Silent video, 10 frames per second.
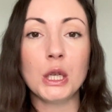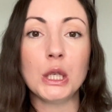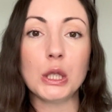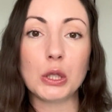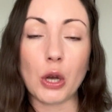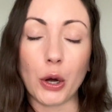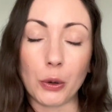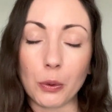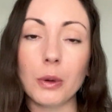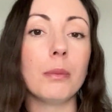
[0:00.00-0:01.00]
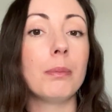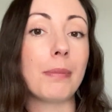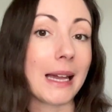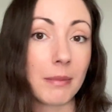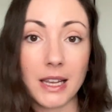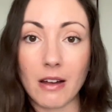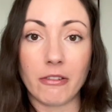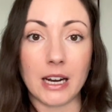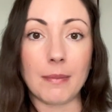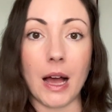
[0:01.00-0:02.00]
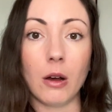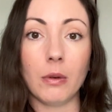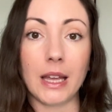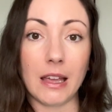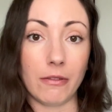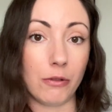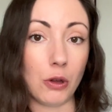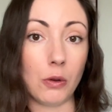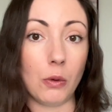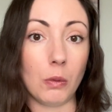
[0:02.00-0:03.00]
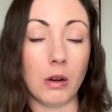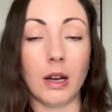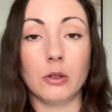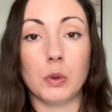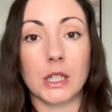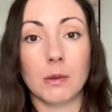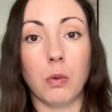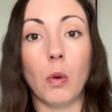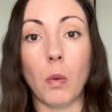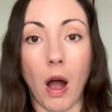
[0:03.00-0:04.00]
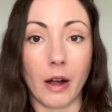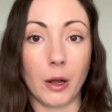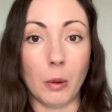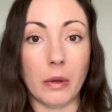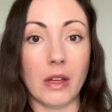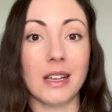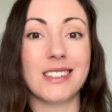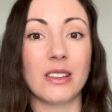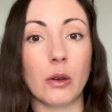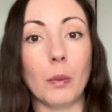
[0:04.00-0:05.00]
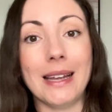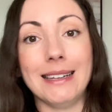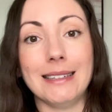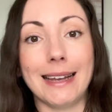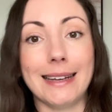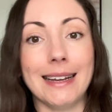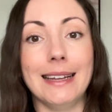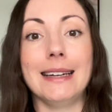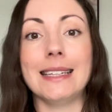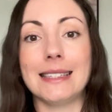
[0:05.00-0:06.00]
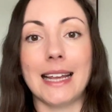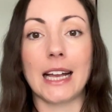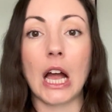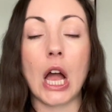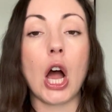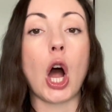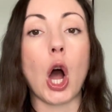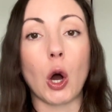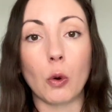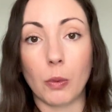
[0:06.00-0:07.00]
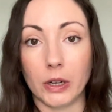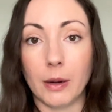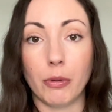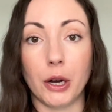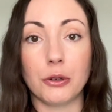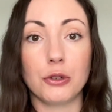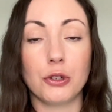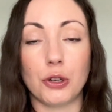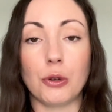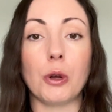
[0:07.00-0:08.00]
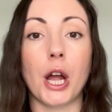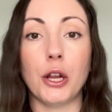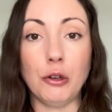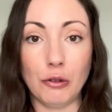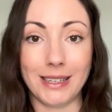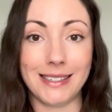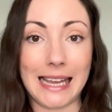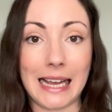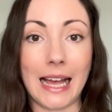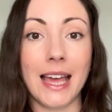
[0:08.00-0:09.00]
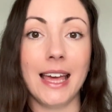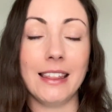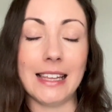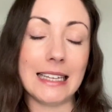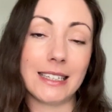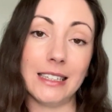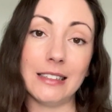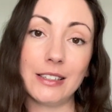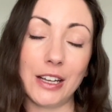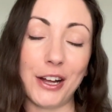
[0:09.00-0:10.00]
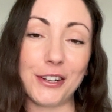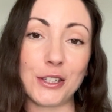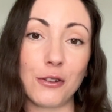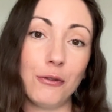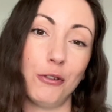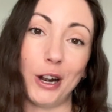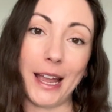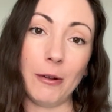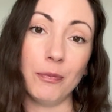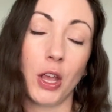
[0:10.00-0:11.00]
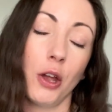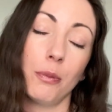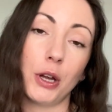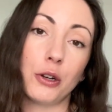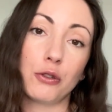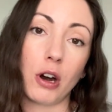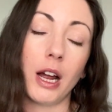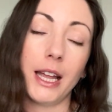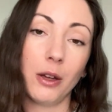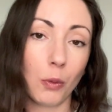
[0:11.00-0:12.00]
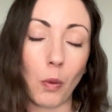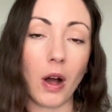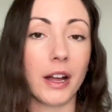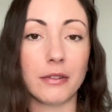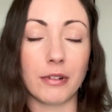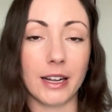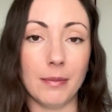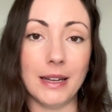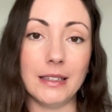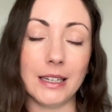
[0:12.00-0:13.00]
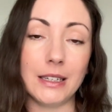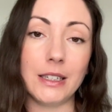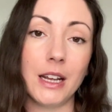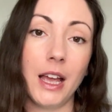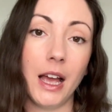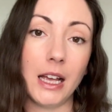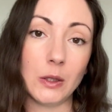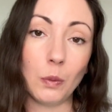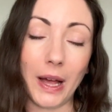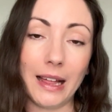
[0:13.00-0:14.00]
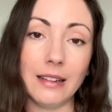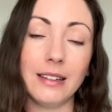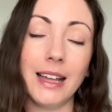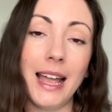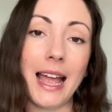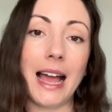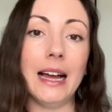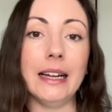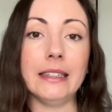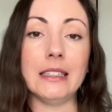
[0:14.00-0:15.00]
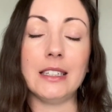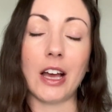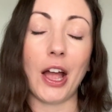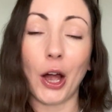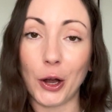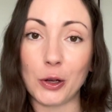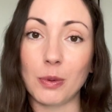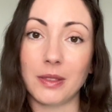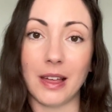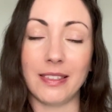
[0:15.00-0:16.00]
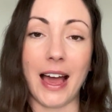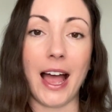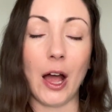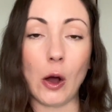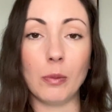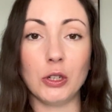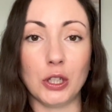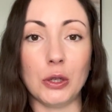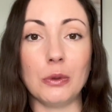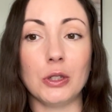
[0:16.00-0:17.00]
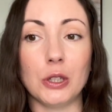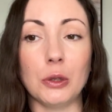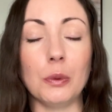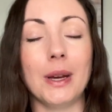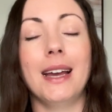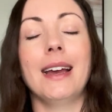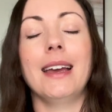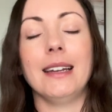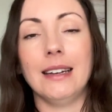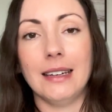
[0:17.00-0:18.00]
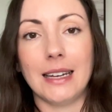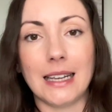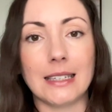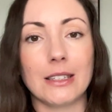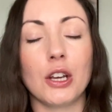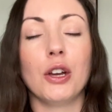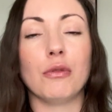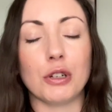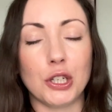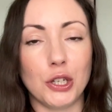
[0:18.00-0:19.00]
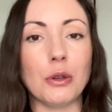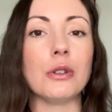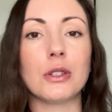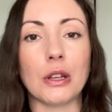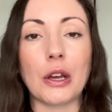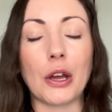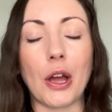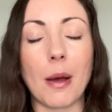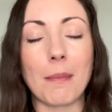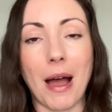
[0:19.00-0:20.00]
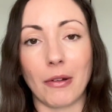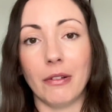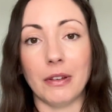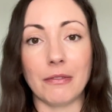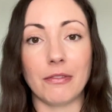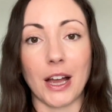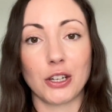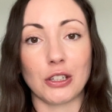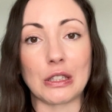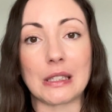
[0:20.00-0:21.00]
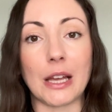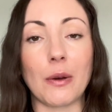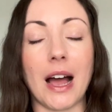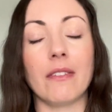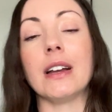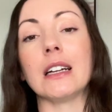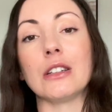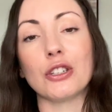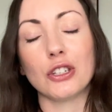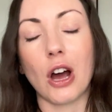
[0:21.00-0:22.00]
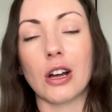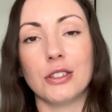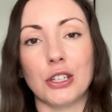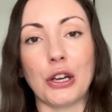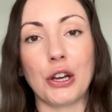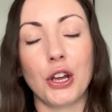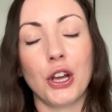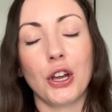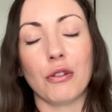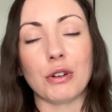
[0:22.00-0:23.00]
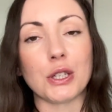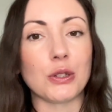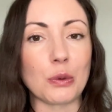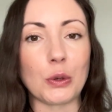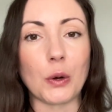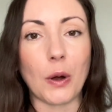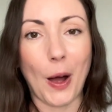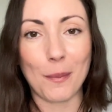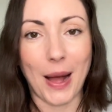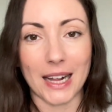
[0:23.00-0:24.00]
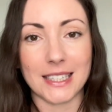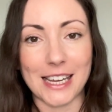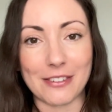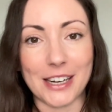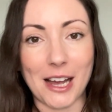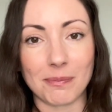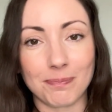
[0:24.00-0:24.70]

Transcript: So ping me another email if you would like to explore working with us so that we can take a holistic whole body approach to addressing these concerns fully. But try what I've recommended as well, and I hope that helps you to at least reduce the amount of infections that you're having and start to restore your gut bacteria.